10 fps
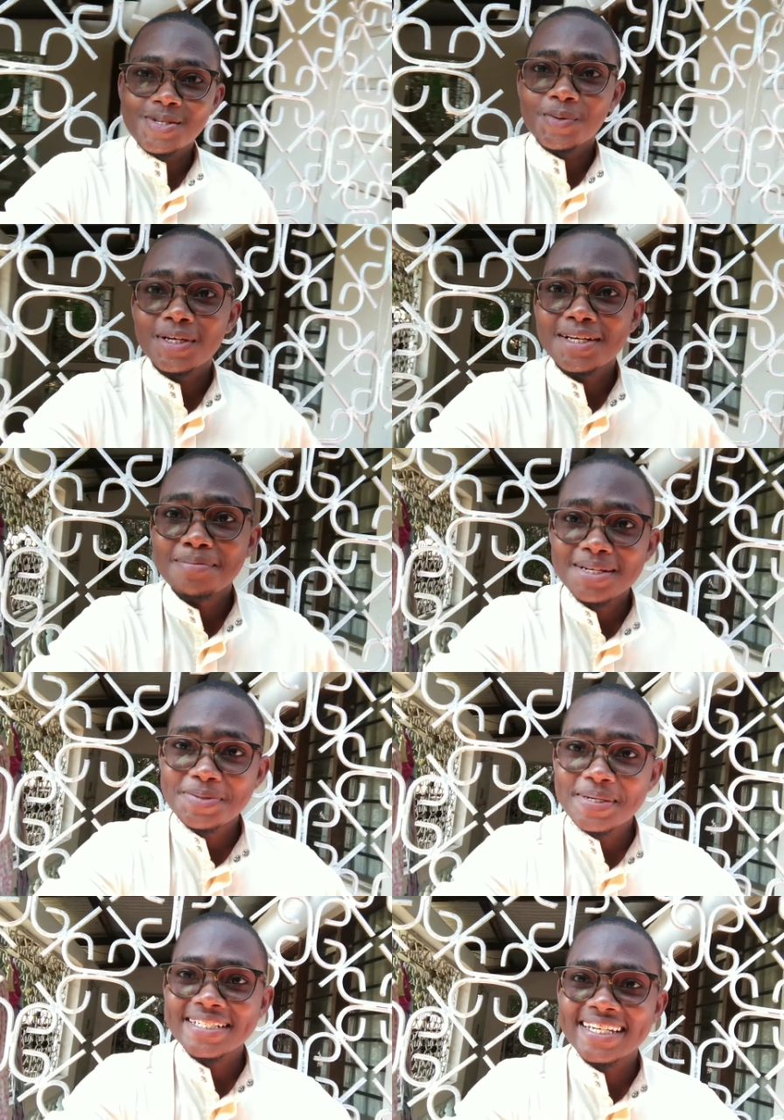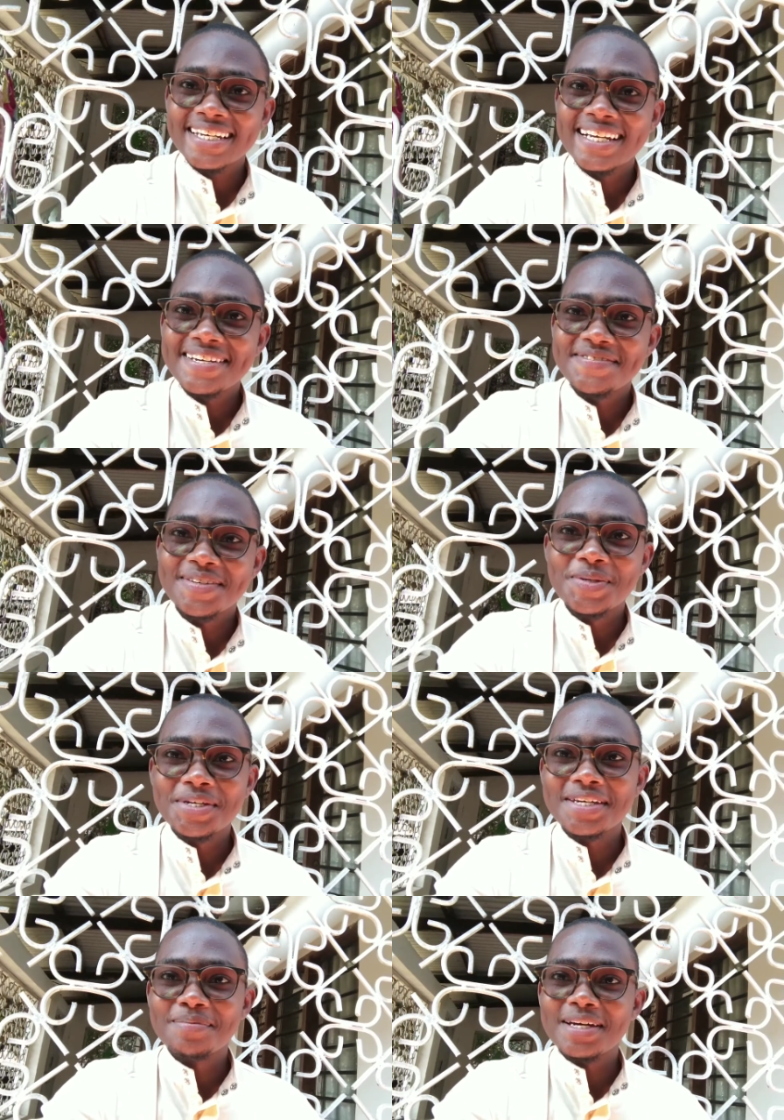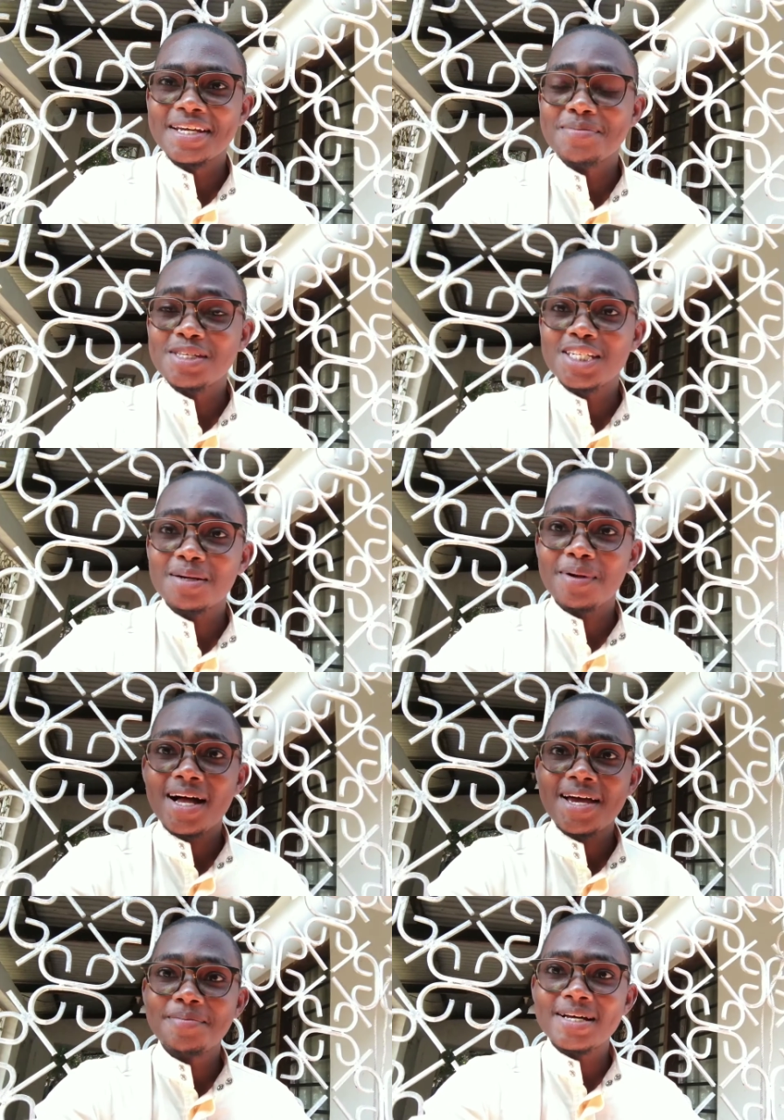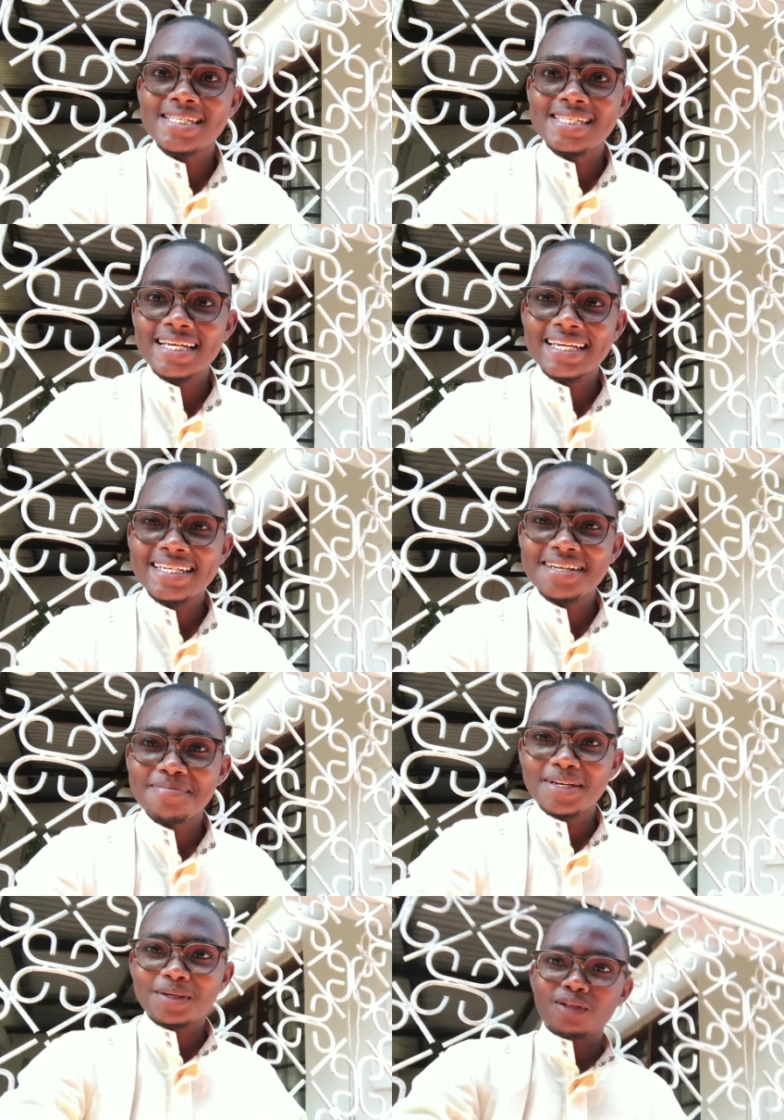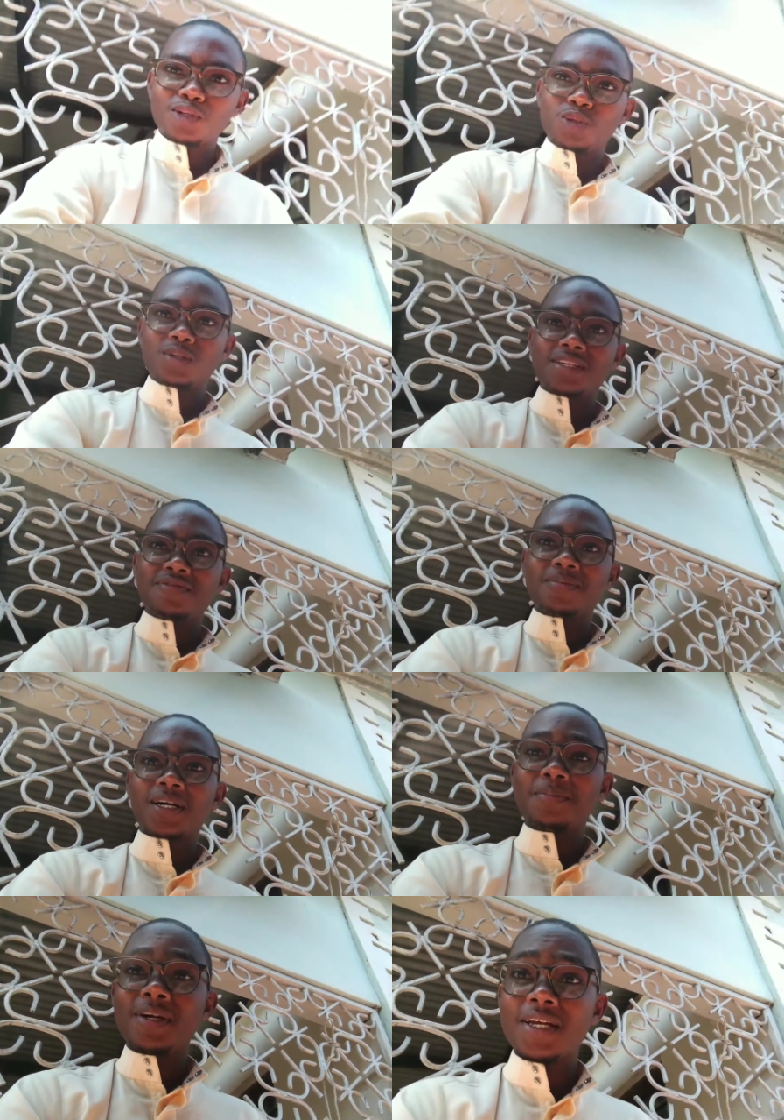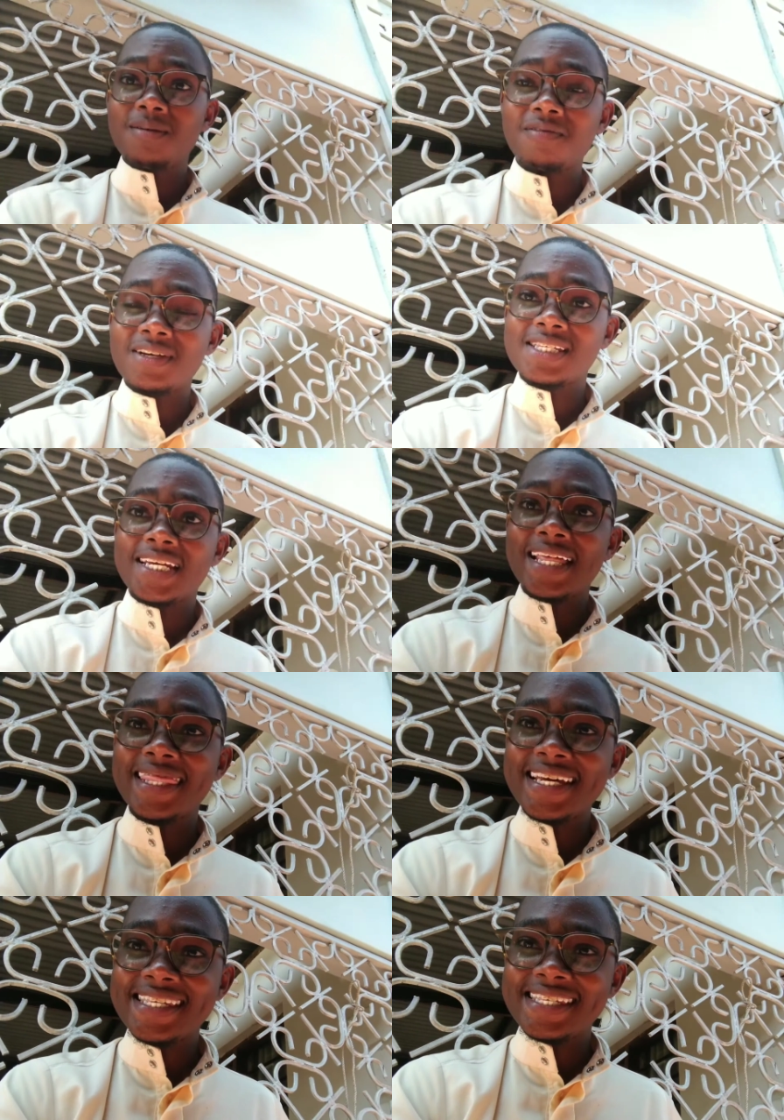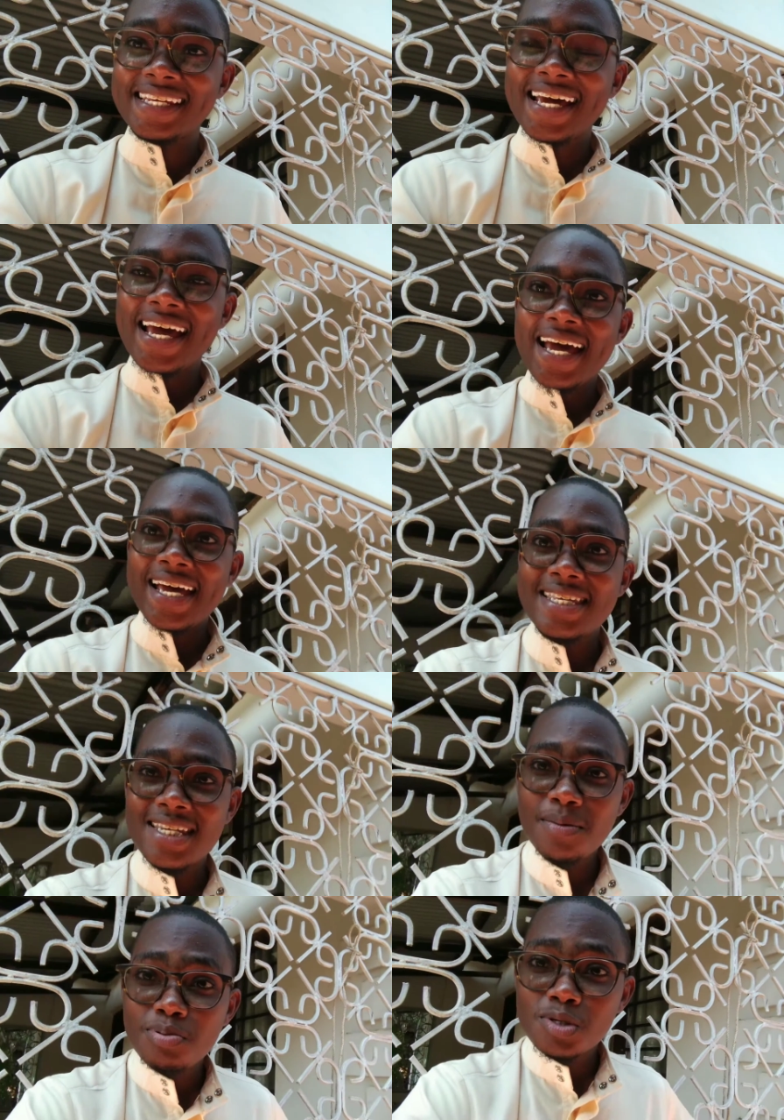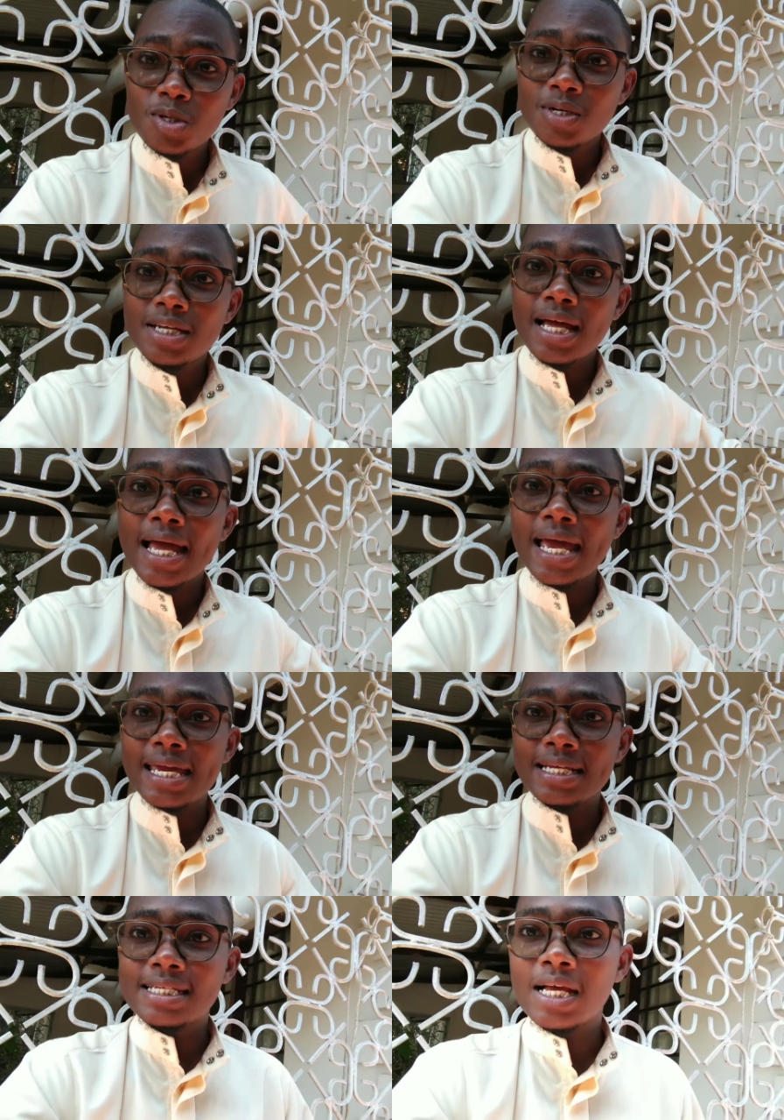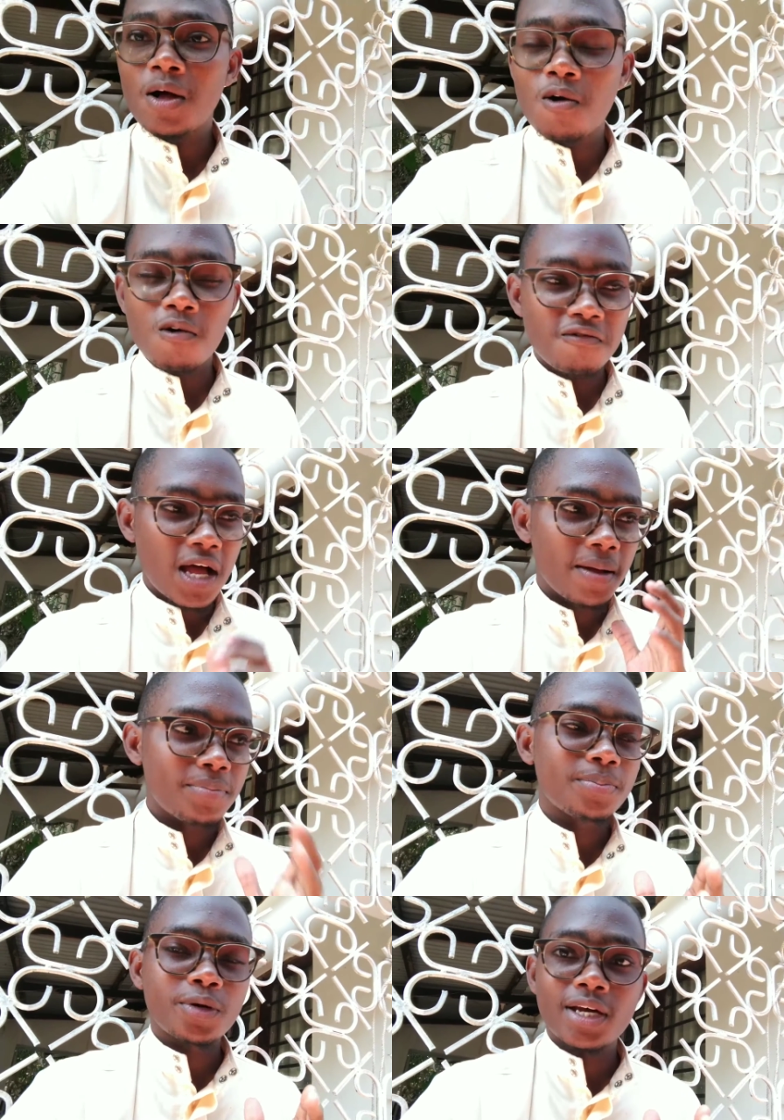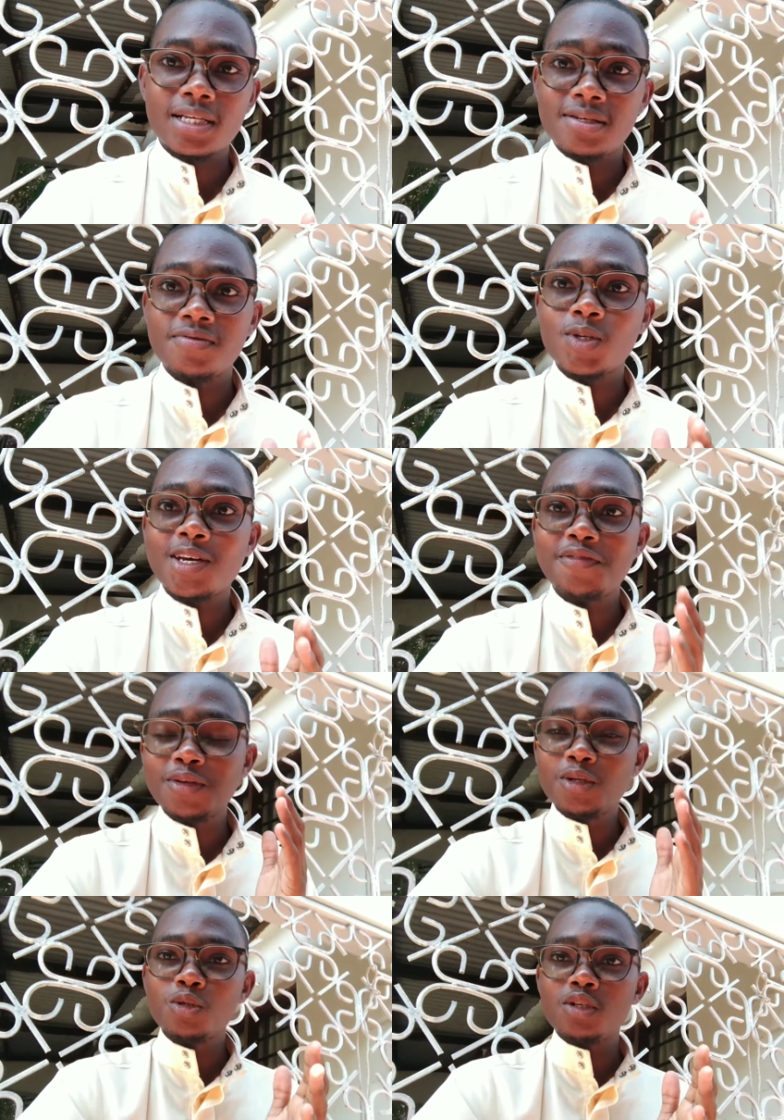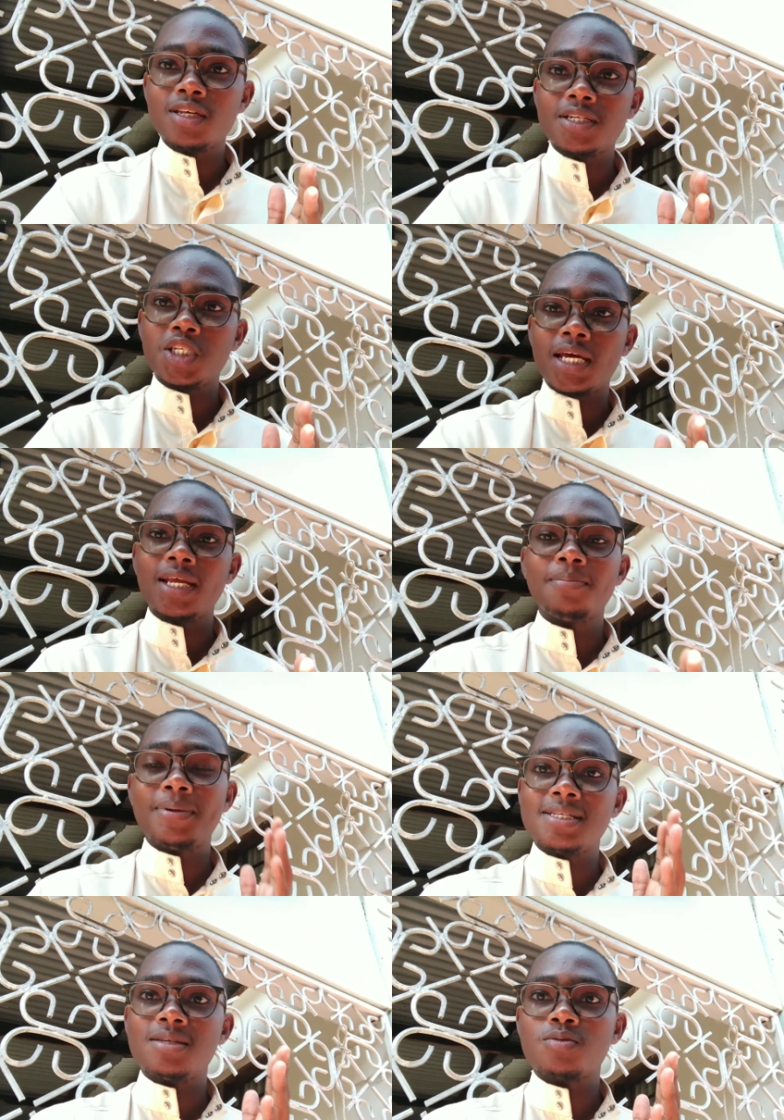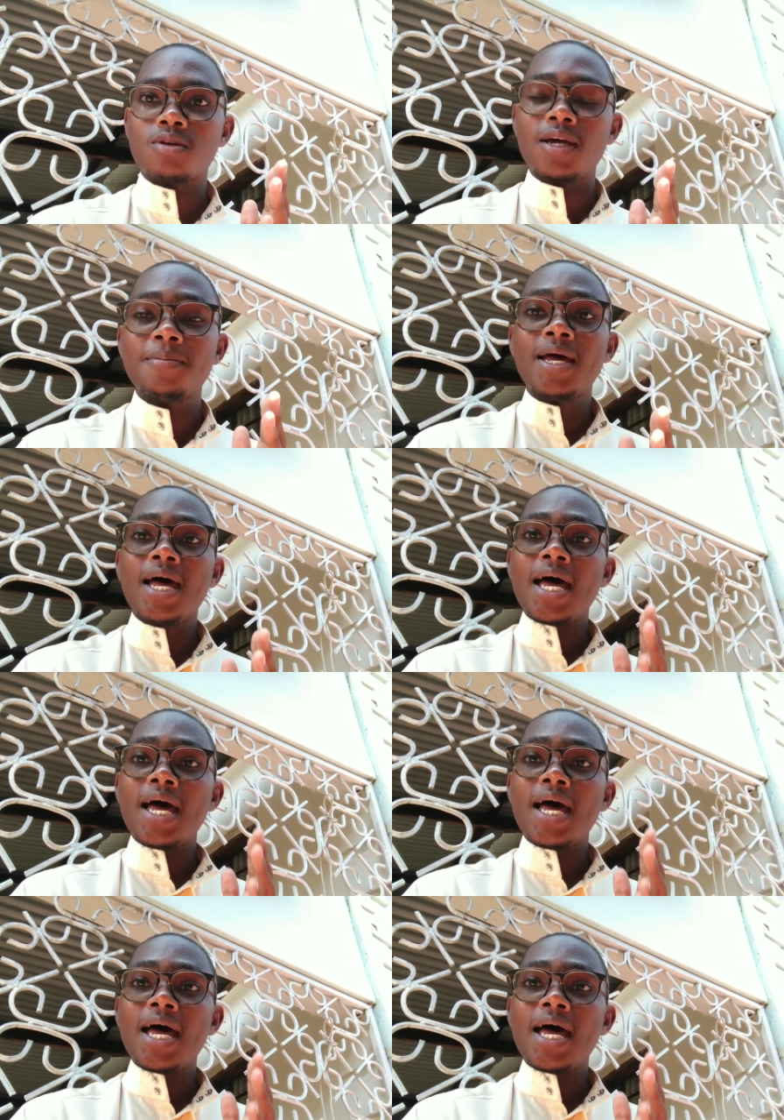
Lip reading: So welcome back to my channel. If you're new here, my name is Shaba. I am a second year medical student from Kabarak University, and this is episode 8 of Be Productive. So if you're new to the channel, please subscribe,